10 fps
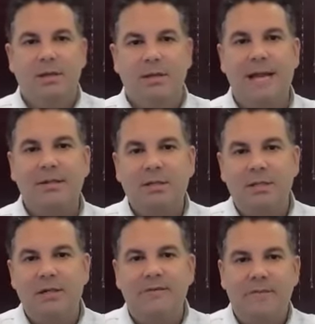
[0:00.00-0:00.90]
That
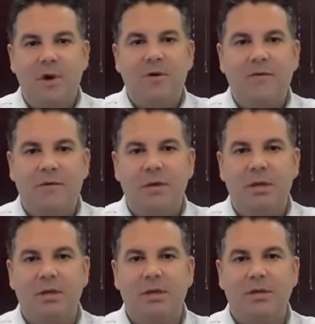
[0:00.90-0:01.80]
doesn't involve
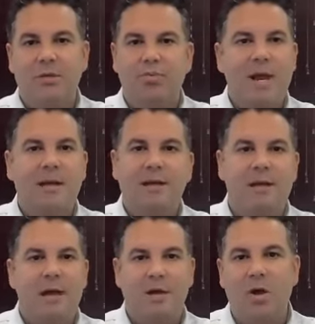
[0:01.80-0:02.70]
your brand
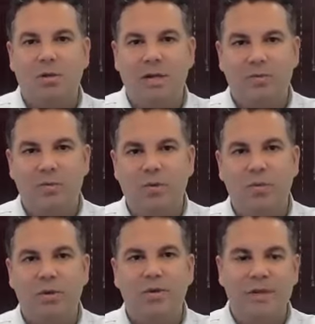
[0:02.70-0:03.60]
at all. Like when,
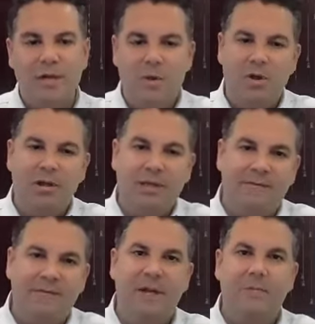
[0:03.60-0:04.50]
when you think about all the
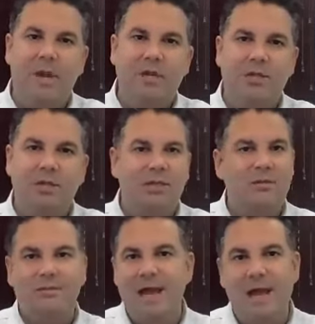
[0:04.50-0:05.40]
gifts that I mentioned, it
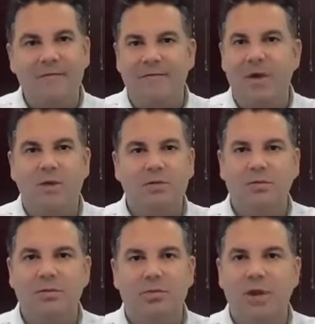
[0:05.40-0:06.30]
does not involve
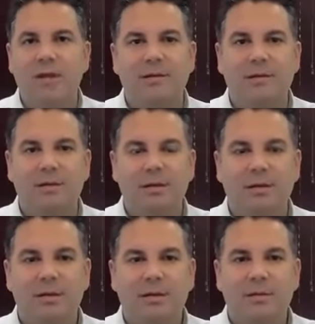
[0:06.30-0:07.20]
your brand,
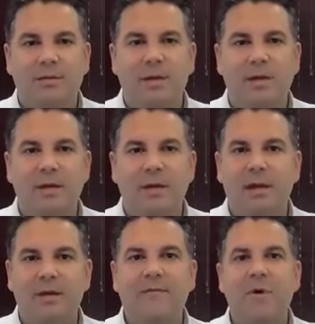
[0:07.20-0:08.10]
right?
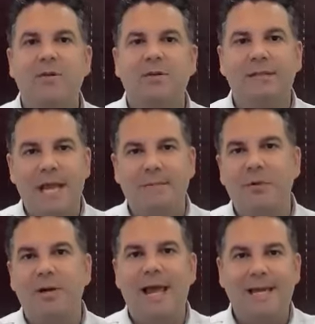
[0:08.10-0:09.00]
It, it involves them,
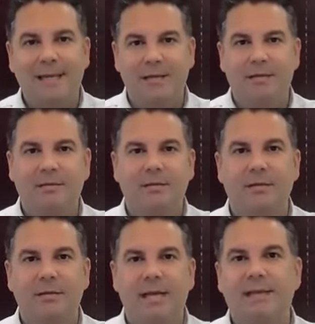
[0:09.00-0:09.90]
their liking,
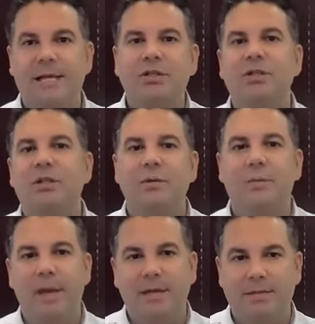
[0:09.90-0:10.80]
the attention that you
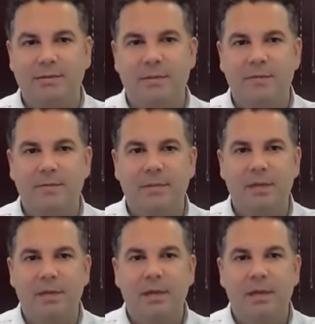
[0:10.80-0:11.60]
pay to them.